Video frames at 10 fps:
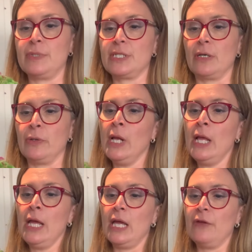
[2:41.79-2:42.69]
So
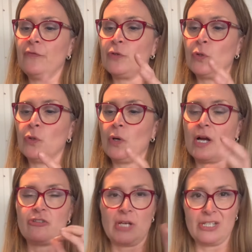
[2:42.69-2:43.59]
if your
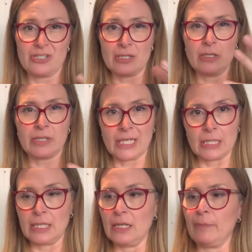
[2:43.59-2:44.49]
hydrangeas are looking a
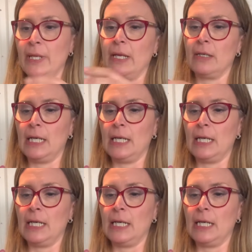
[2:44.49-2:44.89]
little bit